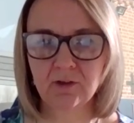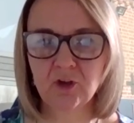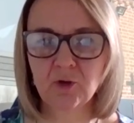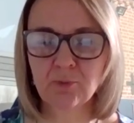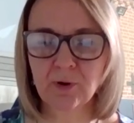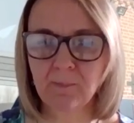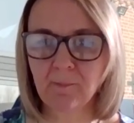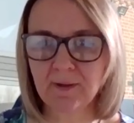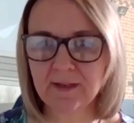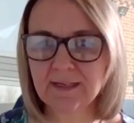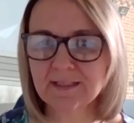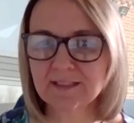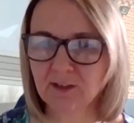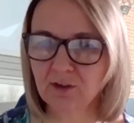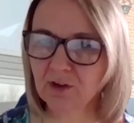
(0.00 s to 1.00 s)
you probably
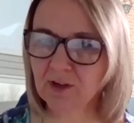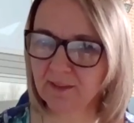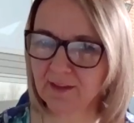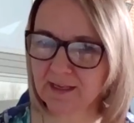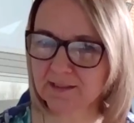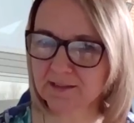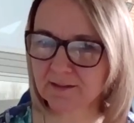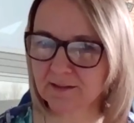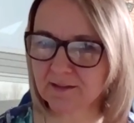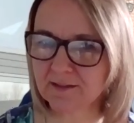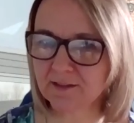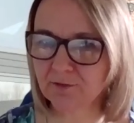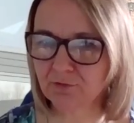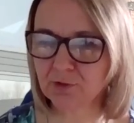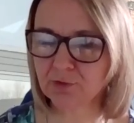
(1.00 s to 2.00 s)
need to look at this
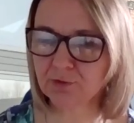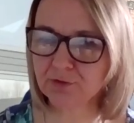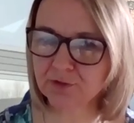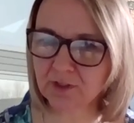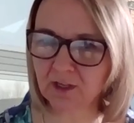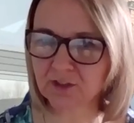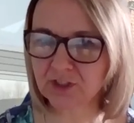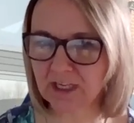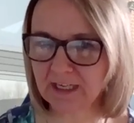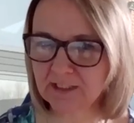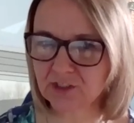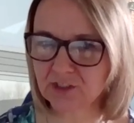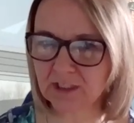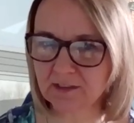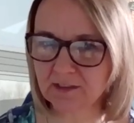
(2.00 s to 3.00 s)
because the rules are
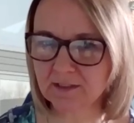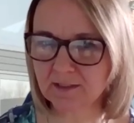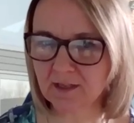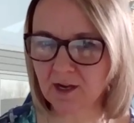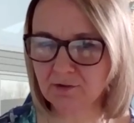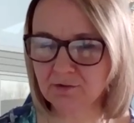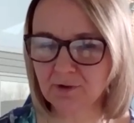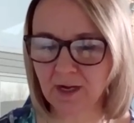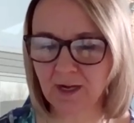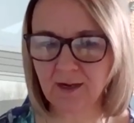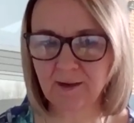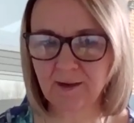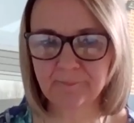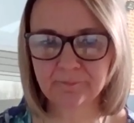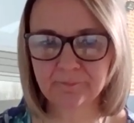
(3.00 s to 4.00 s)
changing. So
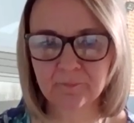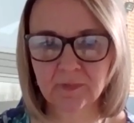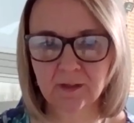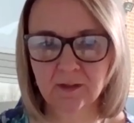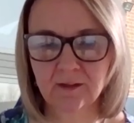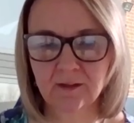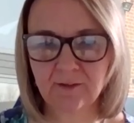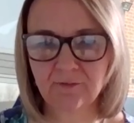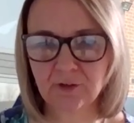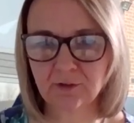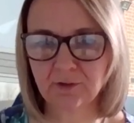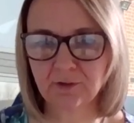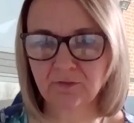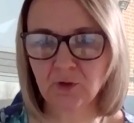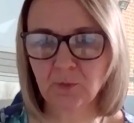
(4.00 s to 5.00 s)
yeah,
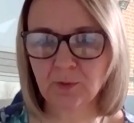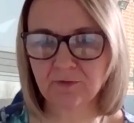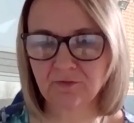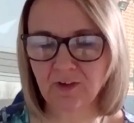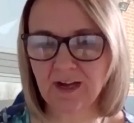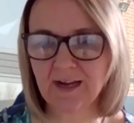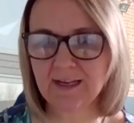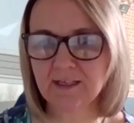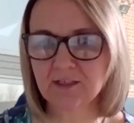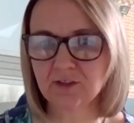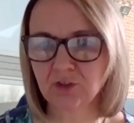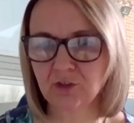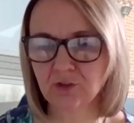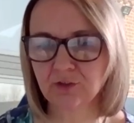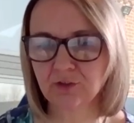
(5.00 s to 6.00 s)
if you provide
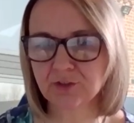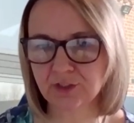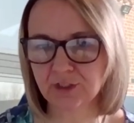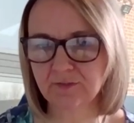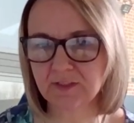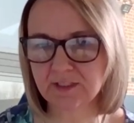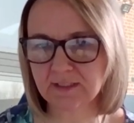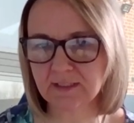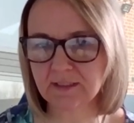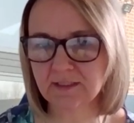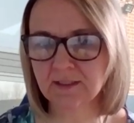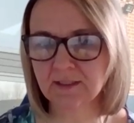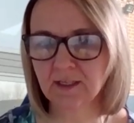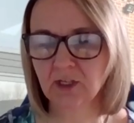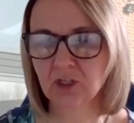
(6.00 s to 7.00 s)
your
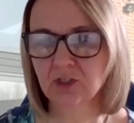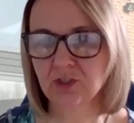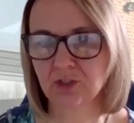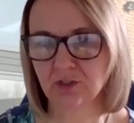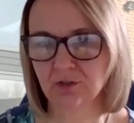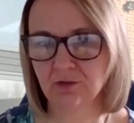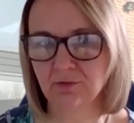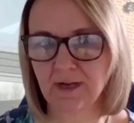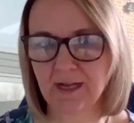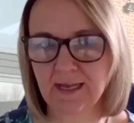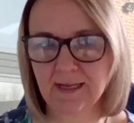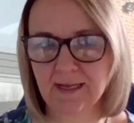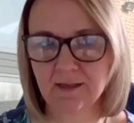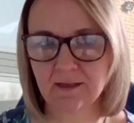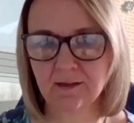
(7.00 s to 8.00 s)
services to
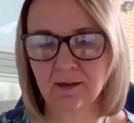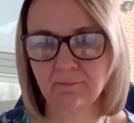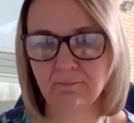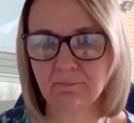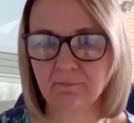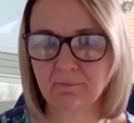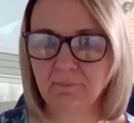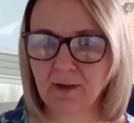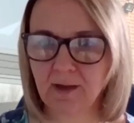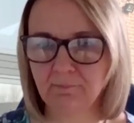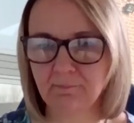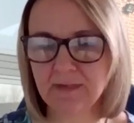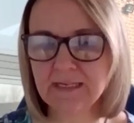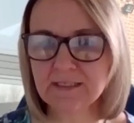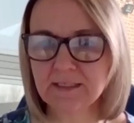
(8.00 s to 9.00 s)
a
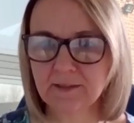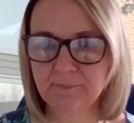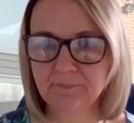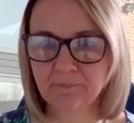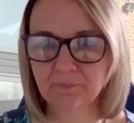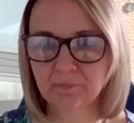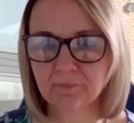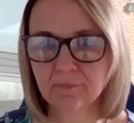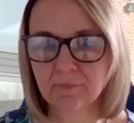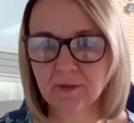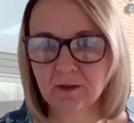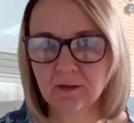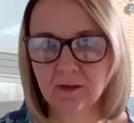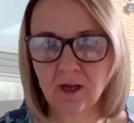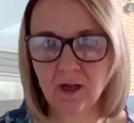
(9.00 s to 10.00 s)
medium
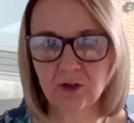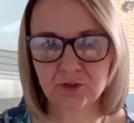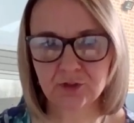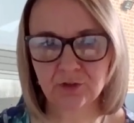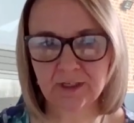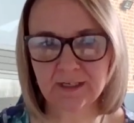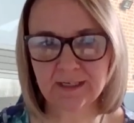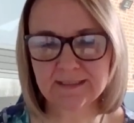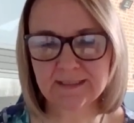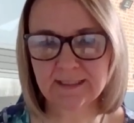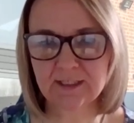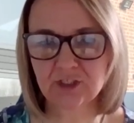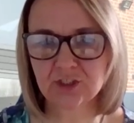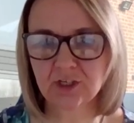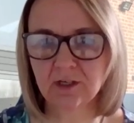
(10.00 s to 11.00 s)
large
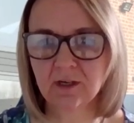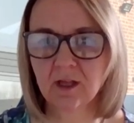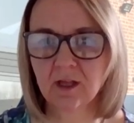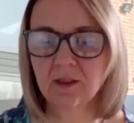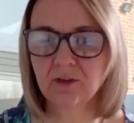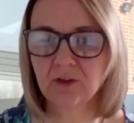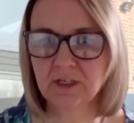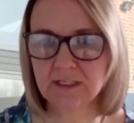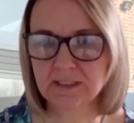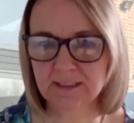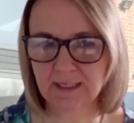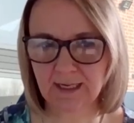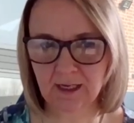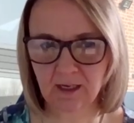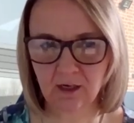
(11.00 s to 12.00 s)
organisation, you need to
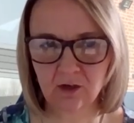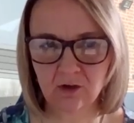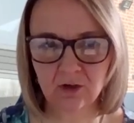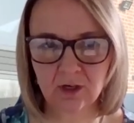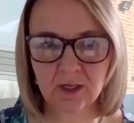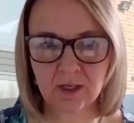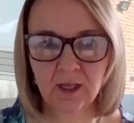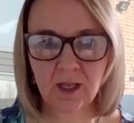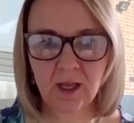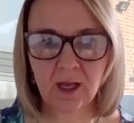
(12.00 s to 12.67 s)
take a look.